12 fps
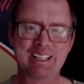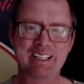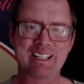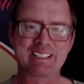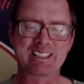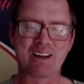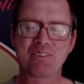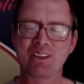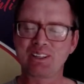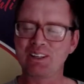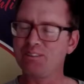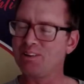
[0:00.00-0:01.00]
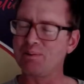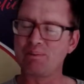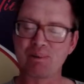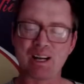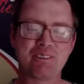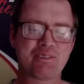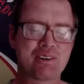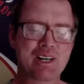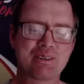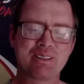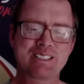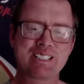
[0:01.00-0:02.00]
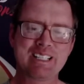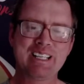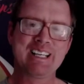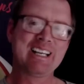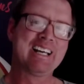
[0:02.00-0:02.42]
It is something to do with my brain frequency,